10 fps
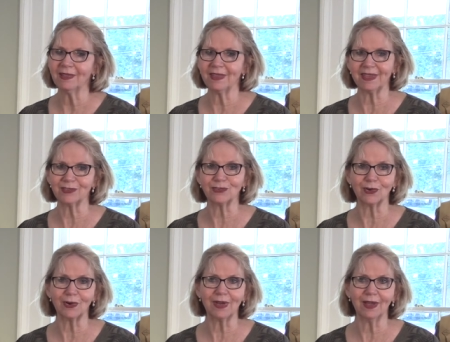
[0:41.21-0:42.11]
the
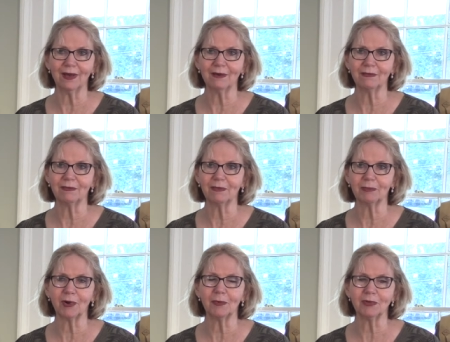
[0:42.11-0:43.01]
story of
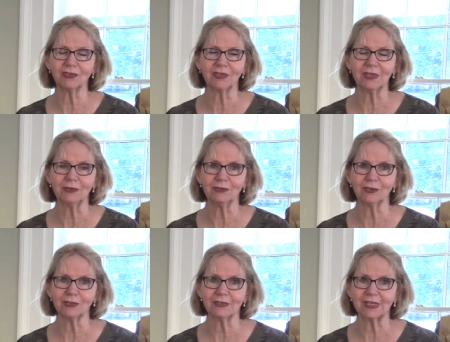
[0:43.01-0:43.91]
Prohibition in New
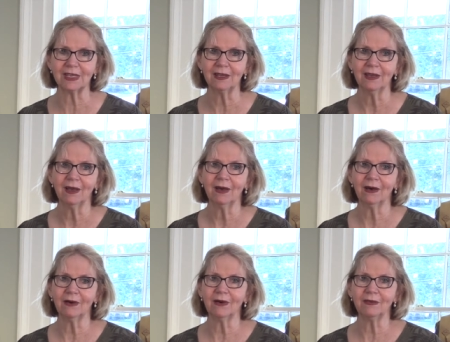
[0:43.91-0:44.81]
Jersey
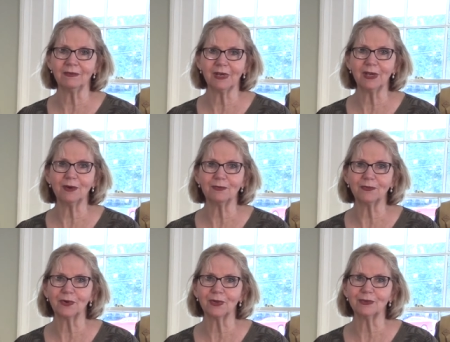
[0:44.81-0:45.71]
on video
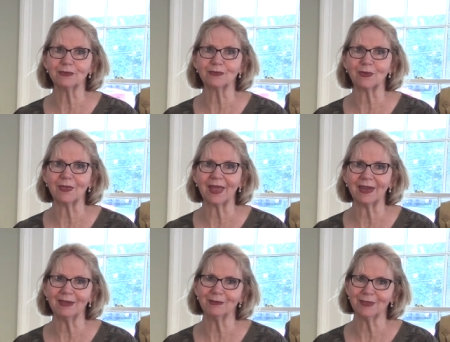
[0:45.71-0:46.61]
for you so
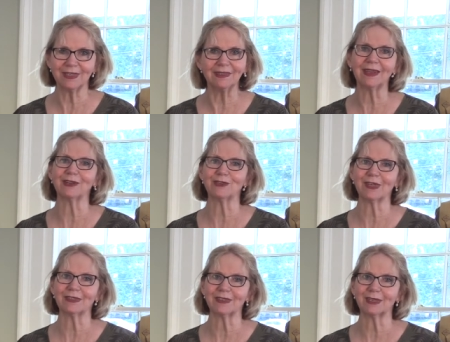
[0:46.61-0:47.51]
that if you didn't get a
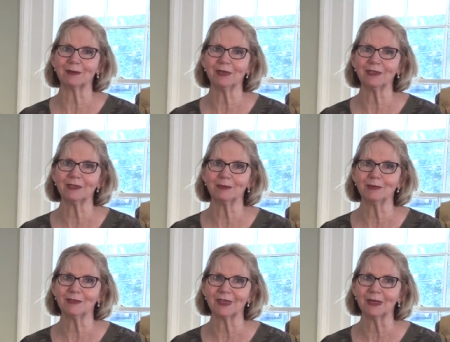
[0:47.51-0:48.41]
chance to come into the
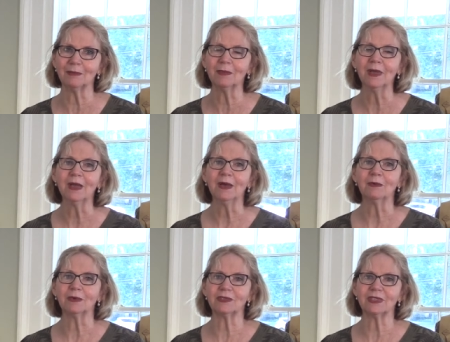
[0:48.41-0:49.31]
museum,
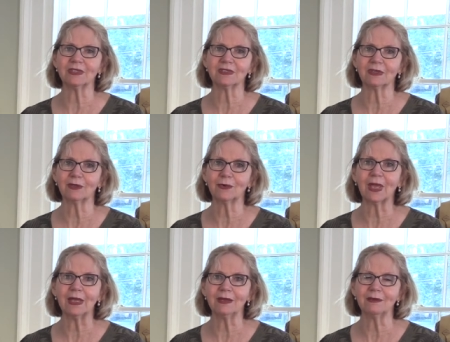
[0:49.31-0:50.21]
which is
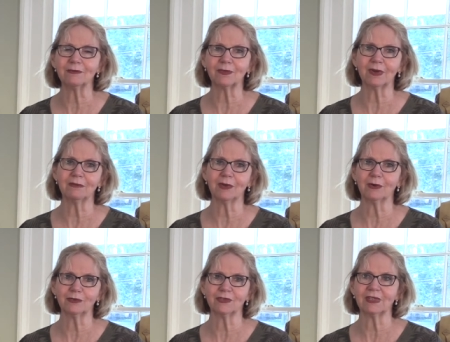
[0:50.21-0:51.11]
located in front of the
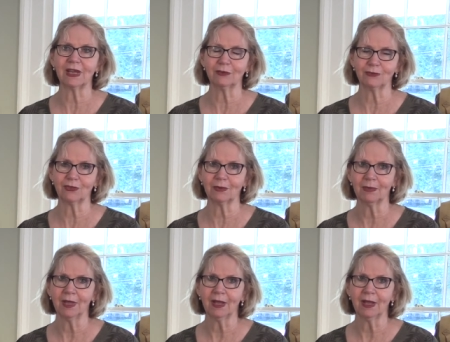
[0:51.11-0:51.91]
Ocean Township